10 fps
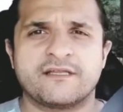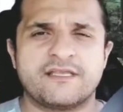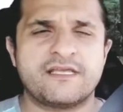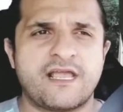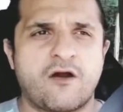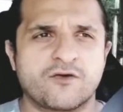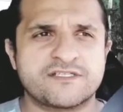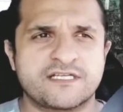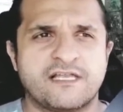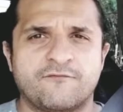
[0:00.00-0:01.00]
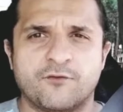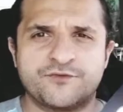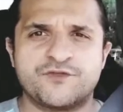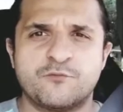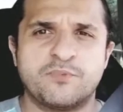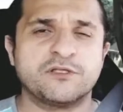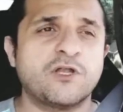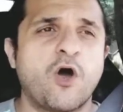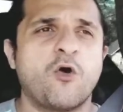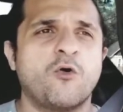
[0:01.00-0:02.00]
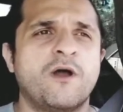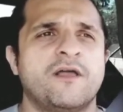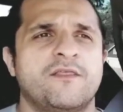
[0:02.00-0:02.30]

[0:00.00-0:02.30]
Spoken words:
the arsenic level to below